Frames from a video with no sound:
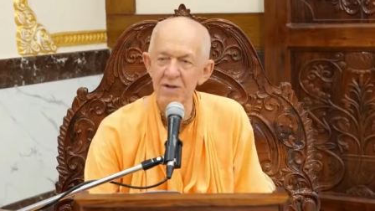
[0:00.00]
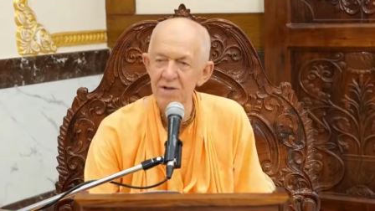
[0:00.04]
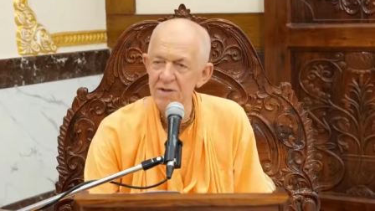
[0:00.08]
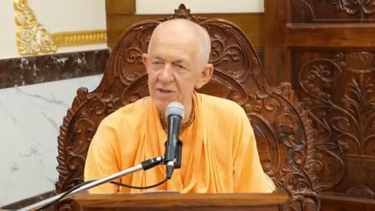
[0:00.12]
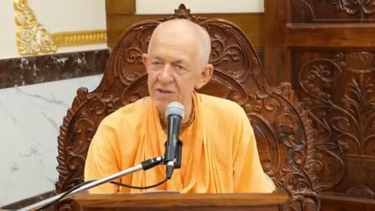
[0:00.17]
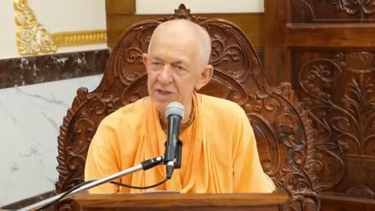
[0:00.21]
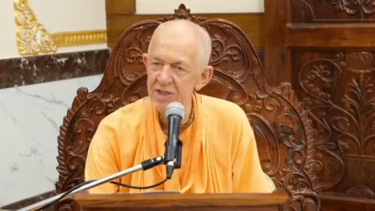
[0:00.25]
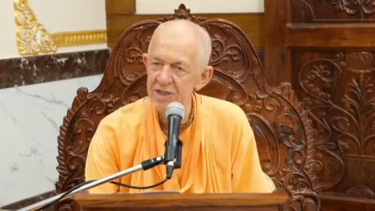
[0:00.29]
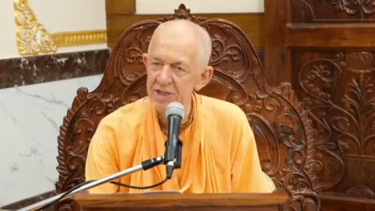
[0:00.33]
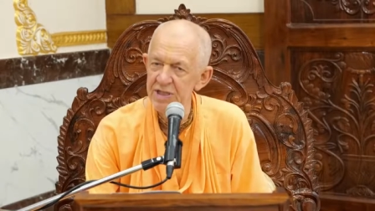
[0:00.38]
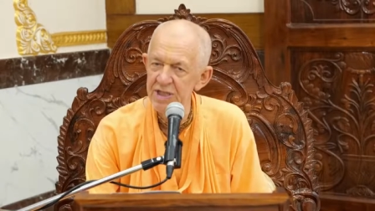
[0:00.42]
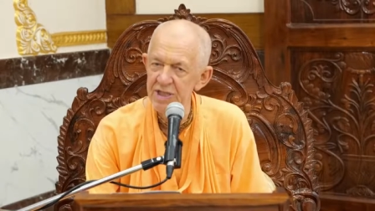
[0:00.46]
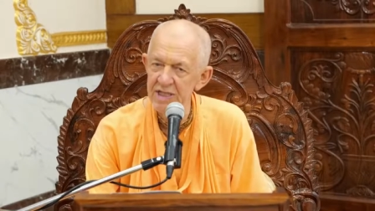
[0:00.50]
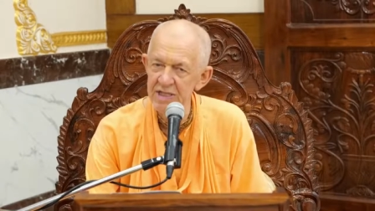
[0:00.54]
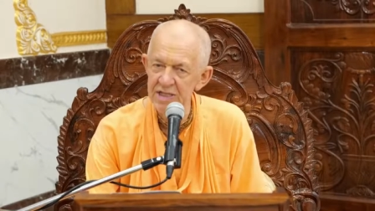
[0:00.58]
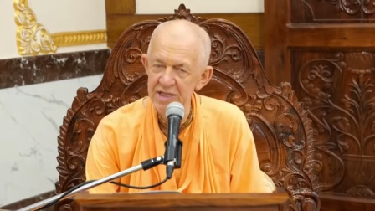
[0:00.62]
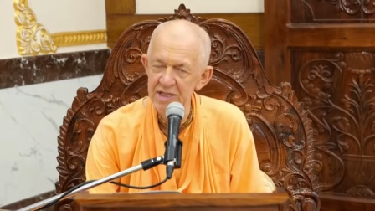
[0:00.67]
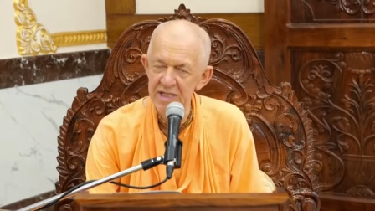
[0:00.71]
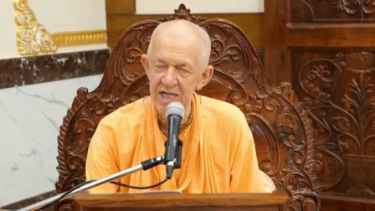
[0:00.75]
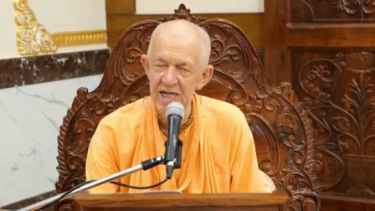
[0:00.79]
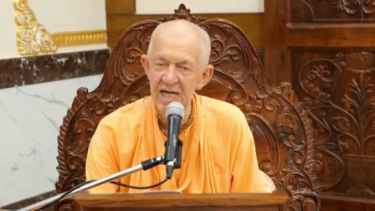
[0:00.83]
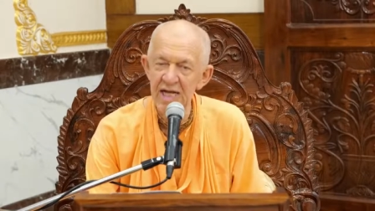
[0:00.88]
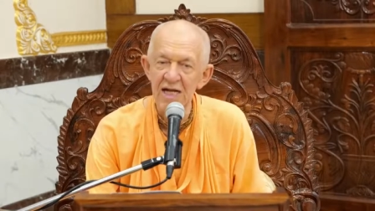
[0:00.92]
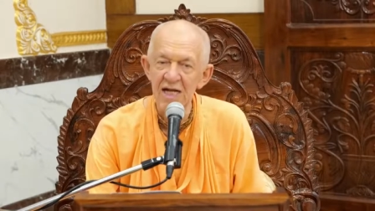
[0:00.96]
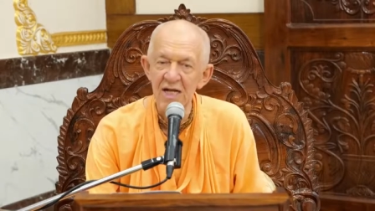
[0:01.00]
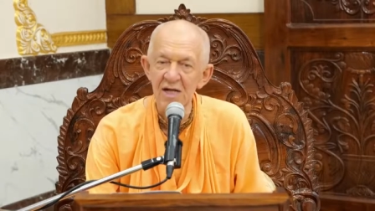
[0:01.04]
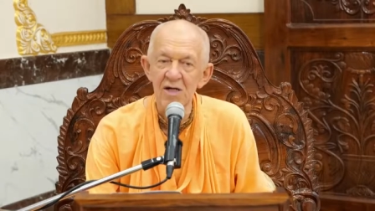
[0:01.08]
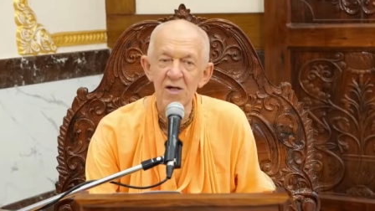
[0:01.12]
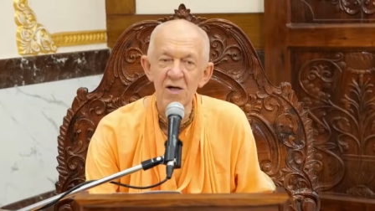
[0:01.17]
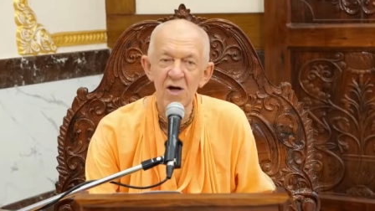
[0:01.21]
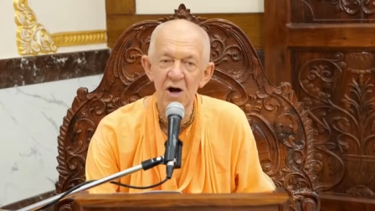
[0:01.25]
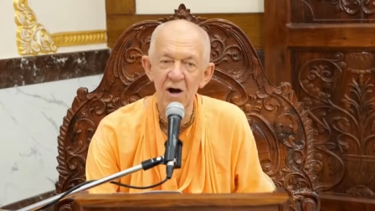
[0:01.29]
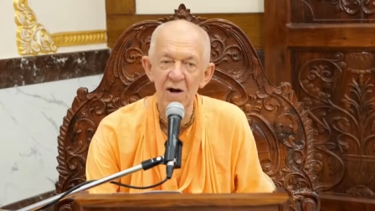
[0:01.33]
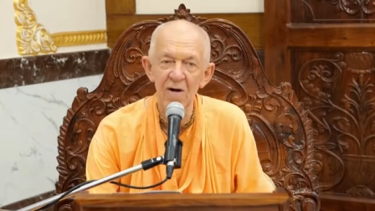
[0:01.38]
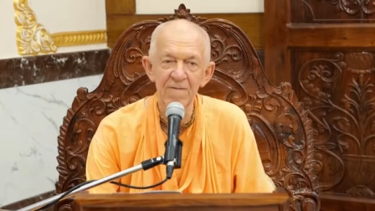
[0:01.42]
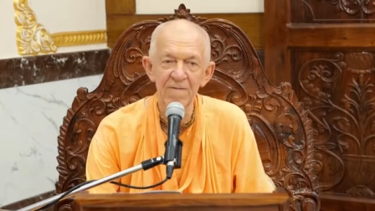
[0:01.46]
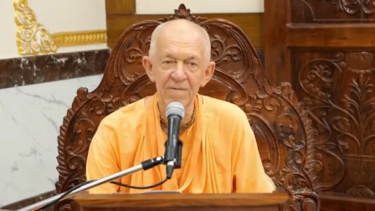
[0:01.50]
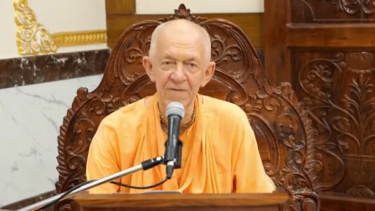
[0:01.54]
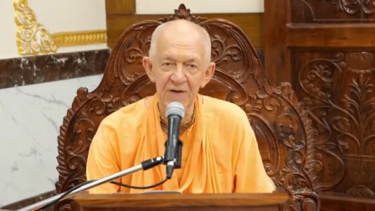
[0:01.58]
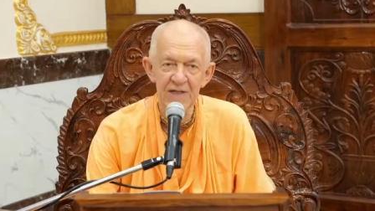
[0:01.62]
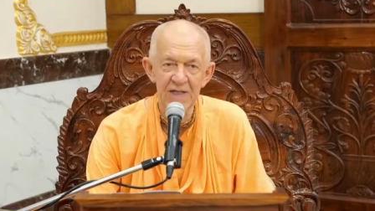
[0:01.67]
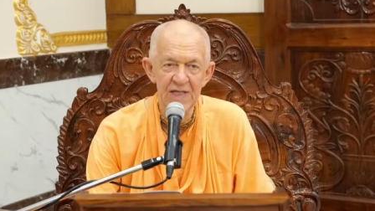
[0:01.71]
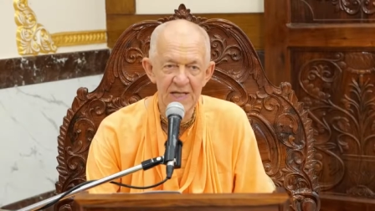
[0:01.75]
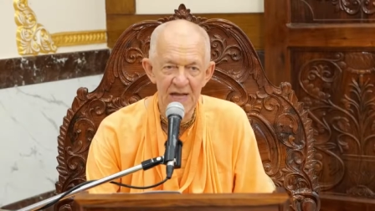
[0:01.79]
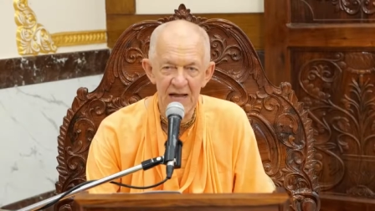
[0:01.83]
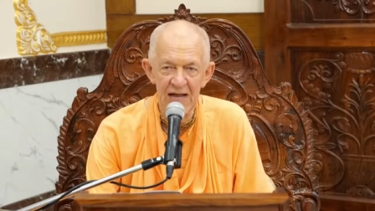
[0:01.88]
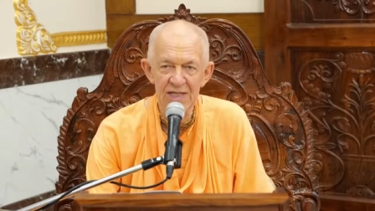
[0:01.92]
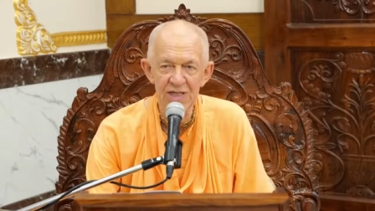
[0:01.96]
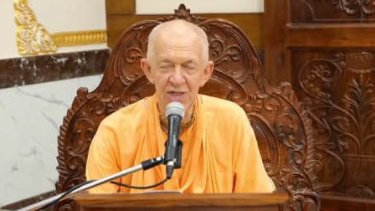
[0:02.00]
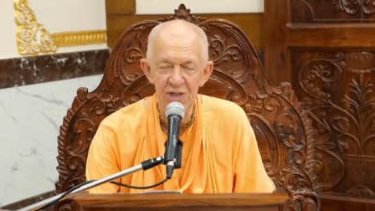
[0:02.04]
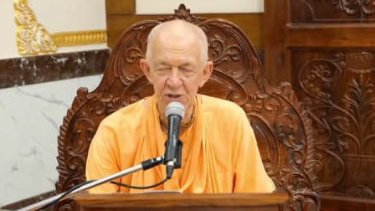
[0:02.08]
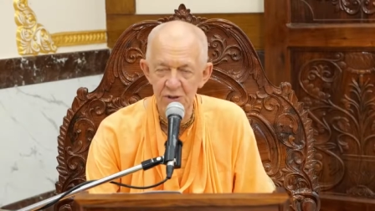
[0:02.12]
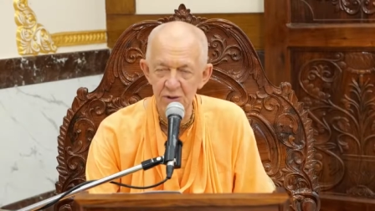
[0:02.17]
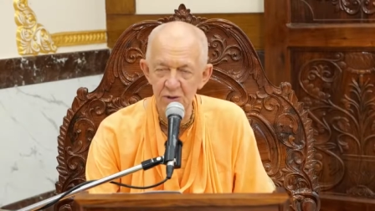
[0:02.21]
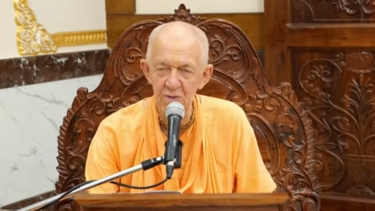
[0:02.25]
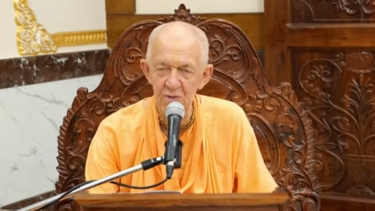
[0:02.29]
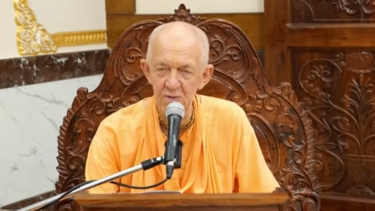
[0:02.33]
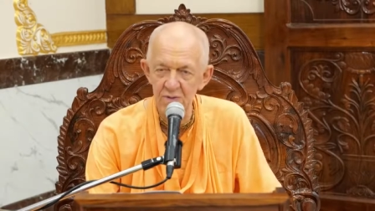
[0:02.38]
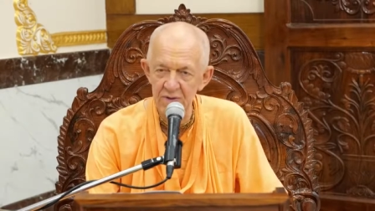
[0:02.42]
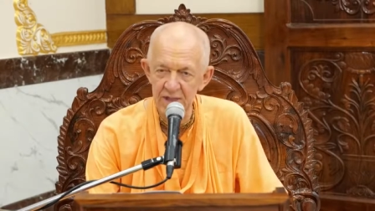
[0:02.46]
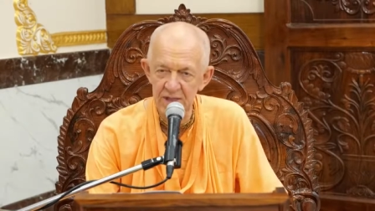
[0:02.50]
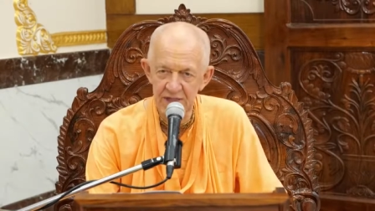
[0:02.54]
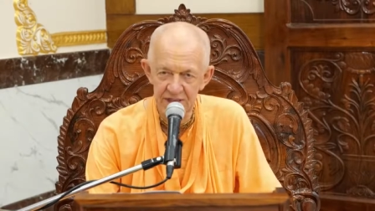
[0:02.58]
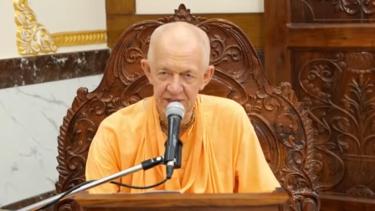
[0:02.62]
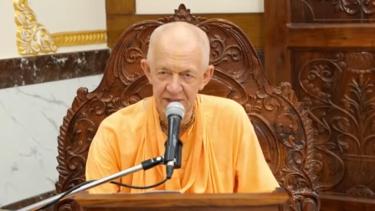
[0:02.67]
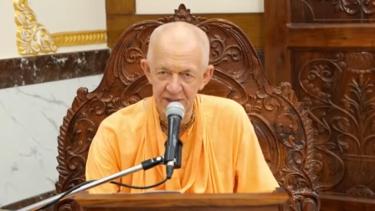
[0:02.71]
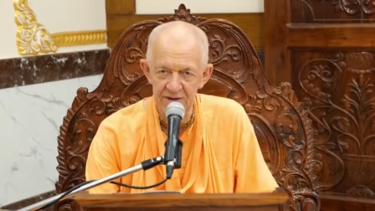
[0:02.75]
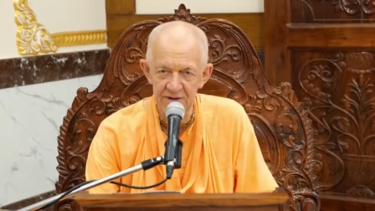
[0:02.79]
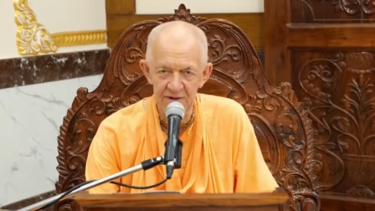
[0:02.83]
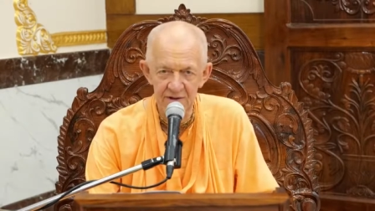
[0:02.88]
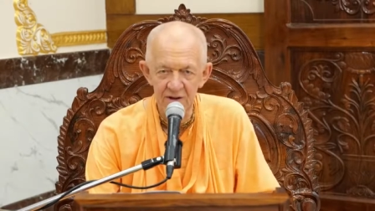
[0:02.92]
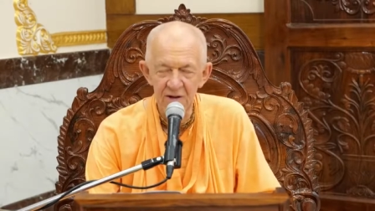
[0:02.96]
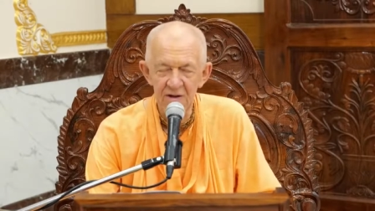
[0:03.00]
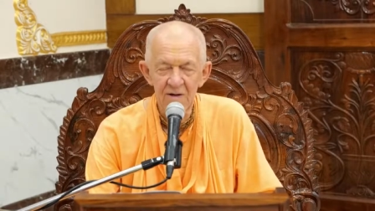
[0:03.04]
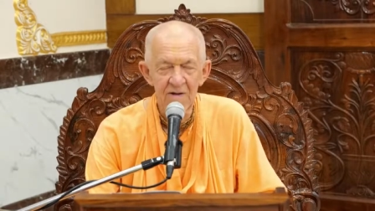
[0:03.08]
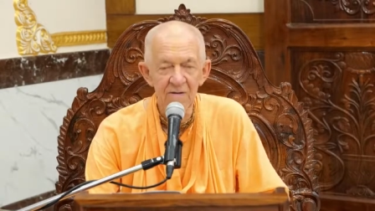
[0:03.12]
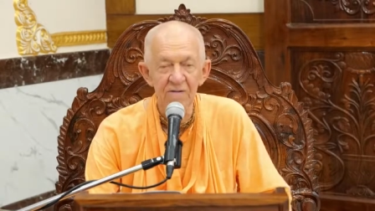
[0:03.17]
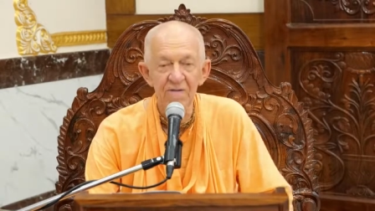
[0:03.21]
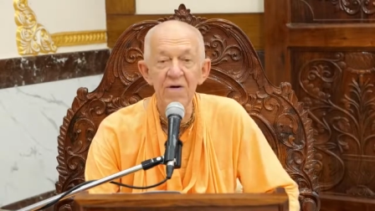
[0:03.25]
So this is the confidential reason